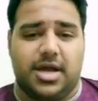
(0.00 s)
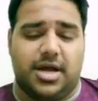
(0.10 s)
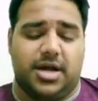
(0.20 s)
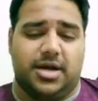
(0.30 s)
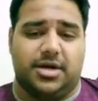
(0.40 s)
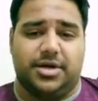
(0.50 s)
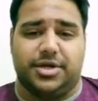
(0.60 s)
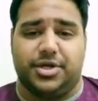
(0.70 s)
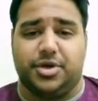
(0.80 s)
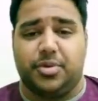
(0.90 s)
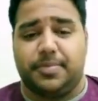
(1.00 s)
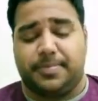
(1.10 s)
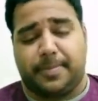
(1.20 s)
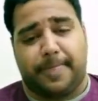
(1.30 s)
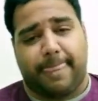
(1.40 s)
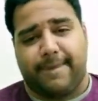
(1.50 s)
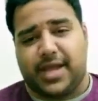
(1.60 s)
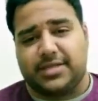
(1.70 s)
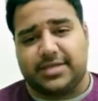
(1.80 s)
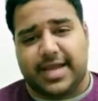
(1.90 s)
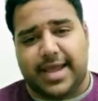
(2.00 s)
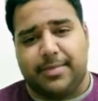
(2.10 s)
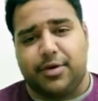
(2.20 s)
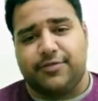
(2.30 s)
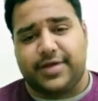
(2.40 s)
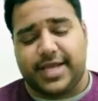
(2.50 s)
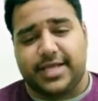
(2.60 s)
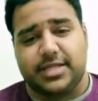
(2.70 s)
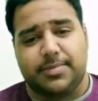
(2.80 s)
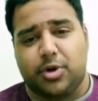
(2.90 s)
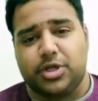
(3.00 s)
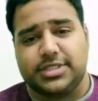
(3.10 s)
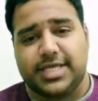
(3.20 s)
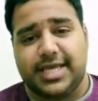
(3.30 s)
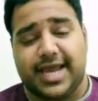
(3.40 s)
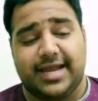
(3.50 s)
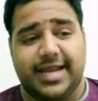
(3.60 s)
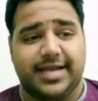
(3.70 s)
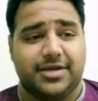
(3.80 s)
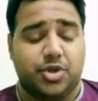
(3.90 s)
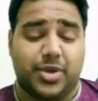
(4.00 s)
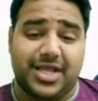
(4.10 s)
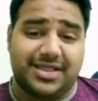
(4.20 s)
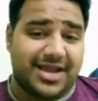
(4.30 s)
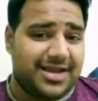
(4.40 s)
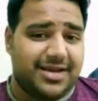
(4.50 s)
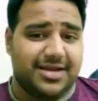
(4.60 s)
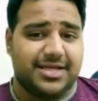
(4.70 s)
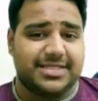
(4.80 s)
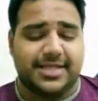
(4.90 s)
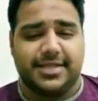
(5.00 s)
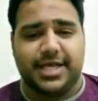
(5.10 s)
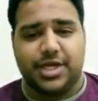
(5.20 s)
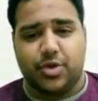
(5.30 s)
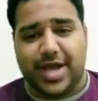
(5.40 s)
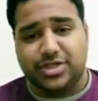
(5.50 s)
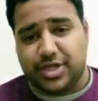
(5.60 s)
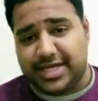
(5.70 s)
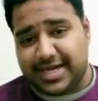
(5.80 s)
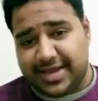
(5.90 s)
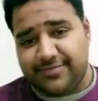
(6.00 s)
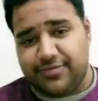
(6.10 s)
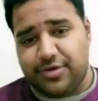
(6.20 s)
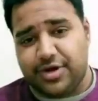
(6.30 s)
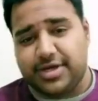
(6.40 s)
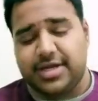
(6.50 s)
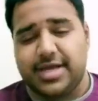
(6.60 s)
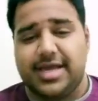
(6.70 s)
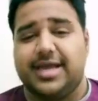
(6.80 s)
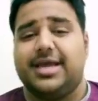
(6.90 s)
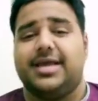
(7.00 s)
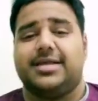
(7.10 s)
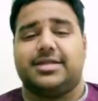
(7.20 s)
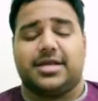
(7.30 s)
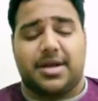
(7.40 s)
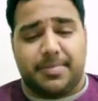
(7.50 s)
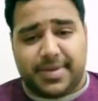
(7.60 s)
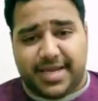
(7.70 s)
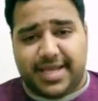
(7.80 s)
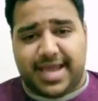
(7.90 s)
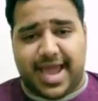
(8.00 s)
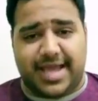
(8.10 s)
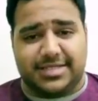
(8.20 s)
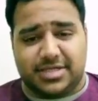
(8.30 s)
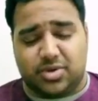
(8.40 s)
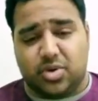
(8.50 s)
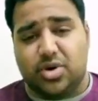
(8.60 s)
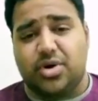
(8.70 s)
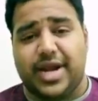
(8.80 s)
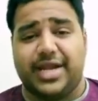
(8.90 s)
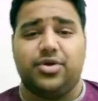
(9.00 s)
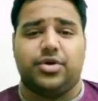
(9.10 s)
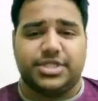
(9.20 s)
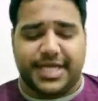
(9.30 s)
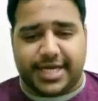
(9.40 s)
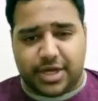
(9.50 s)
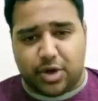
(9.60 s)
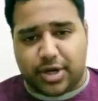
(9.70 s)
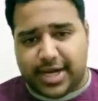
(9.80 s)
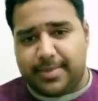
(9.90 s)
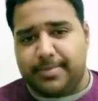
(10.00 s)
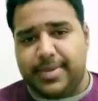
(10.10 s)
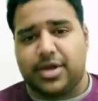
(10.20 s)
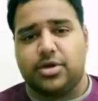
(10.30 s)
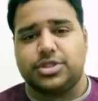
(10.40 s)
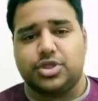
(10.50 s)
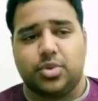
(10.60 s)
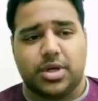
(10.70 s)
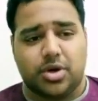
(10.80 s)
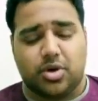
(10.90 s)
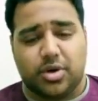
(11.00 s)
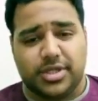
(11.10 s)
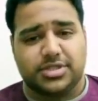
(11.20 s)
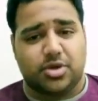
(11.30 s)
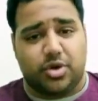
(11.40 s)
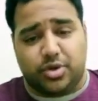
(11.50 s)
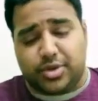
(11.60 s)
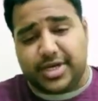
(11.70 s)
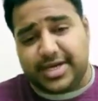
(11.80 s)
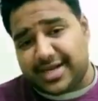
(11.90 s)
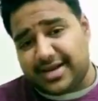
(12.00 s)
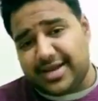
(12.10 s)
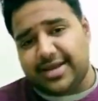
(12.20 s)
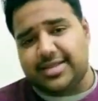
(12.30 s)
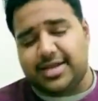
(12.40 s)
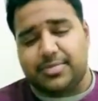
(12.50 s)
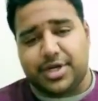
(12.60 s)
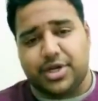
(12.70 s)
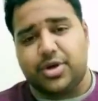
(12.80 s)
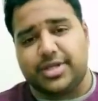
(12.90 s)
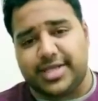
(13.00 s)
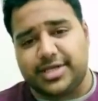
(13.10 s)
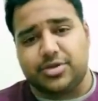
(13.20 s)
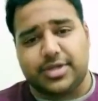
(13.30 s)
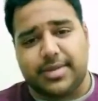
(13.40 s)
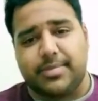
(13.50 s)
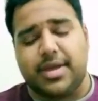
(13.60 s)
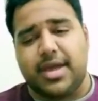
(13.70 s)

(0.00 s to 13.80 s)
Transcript: at the time of taking the policy, and later you get that illness and then you actually claim for it, the company has the total right to reject your claim because you were not honest or you didn't declare that particular thing to them.